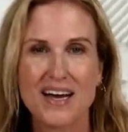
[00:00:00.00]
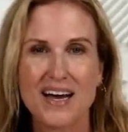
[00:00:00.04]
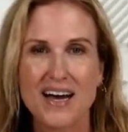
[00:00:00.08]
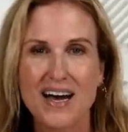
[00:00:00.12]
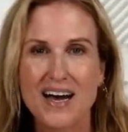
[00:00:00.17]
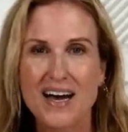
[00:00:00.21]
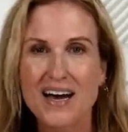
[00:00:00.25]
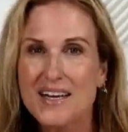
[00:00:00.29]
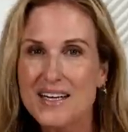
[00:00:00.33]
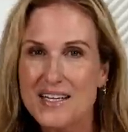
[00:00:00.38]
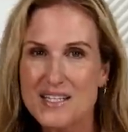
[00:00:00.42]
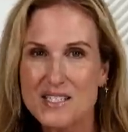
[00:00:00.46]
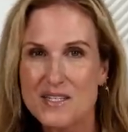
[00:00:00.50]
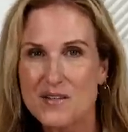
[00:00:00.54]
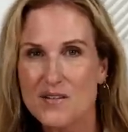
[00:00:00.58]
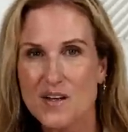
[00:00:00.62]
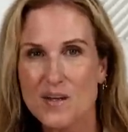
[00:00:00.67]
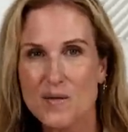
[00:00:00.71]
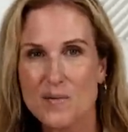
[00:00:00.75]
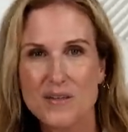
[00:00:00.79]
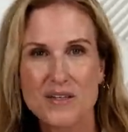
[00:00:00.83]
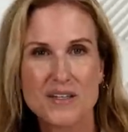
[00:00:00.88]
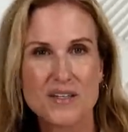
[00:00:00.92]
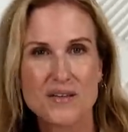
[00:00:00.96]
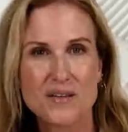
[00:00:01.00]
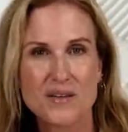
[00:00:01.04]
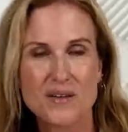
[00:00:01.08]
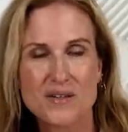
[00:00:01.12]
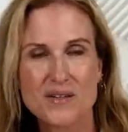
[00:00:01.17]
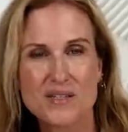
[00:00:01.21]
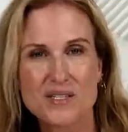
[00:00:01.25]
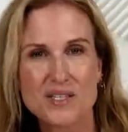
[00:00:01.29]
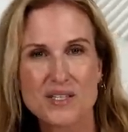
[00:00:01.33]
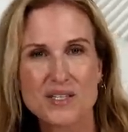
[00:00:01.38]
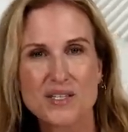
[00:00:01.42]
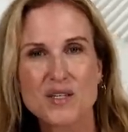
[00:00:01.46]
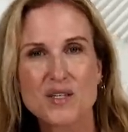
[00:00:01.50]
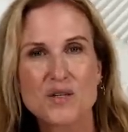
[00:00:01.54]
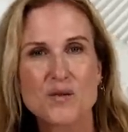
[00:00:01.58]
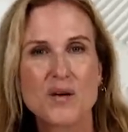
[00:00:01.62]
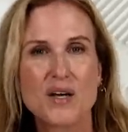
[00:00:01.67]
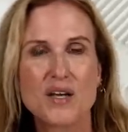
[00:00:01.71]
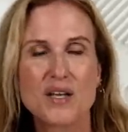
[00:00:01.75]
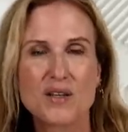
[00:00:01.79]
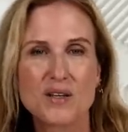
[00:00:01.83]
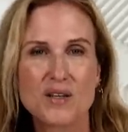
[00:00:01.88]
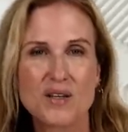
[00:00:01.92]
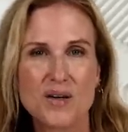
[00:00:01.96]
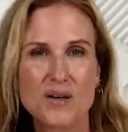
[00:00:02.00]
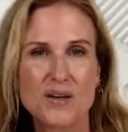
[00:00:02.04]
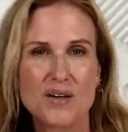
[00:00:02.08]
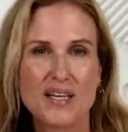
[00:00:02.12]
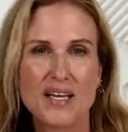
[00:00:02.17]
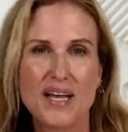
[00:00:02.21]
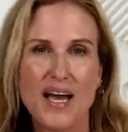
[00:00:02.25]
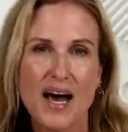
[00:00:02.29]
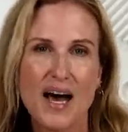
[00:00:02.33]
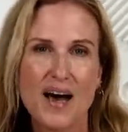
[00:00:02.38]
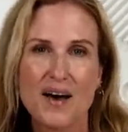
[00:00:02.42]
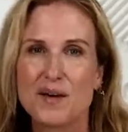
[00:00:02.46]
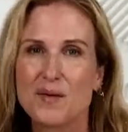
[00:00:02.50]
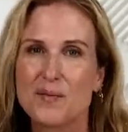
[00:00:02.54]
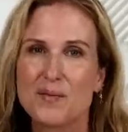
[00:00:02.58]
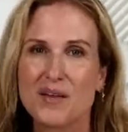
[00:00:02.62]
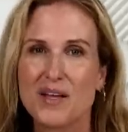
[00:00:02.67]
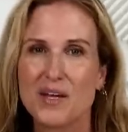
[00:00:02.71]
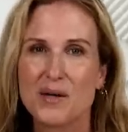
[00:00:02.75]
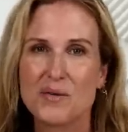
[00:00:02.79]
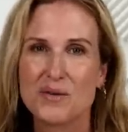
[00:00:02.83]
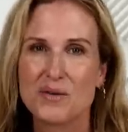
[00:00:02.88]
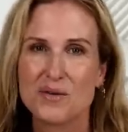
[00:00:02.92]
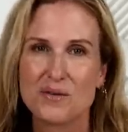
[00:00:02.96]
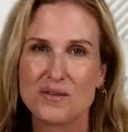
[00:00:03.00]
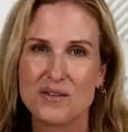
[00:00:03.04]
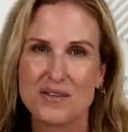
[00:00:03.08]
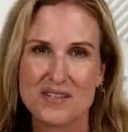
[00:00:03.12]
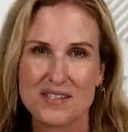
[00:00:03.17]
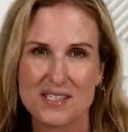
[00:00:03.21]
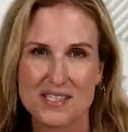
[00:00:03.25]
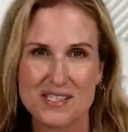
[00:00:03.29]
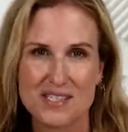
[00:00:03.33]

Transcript: Honey's developing and growing too, and learning how to play with her little